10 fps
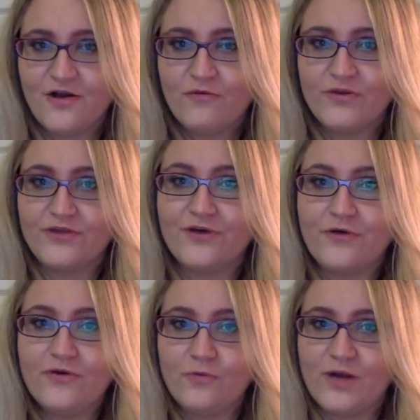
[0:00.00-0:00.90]
When you go
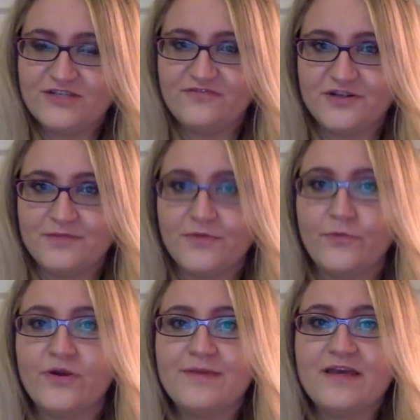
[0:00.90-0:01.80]
to watch a film, you
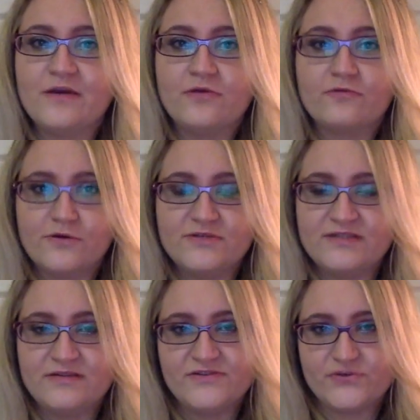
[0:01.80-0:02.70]
want to be engrossed
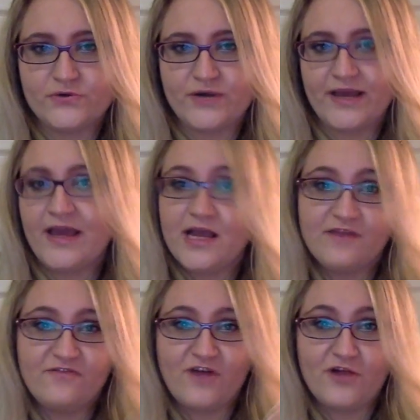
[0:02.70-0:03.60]
in the story
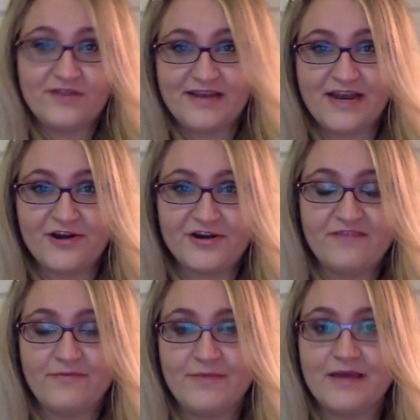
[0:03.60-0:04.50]
and follow the
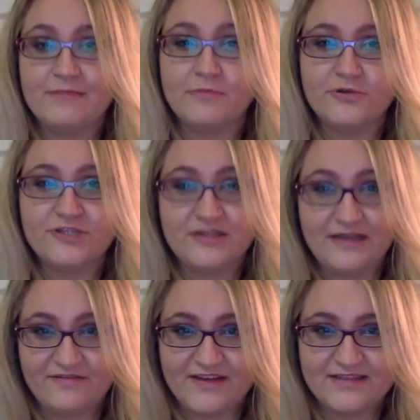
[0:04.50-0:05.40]
narrative and become emotionally
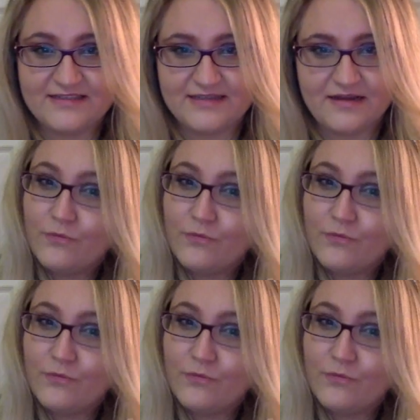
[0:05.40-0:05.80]
invested.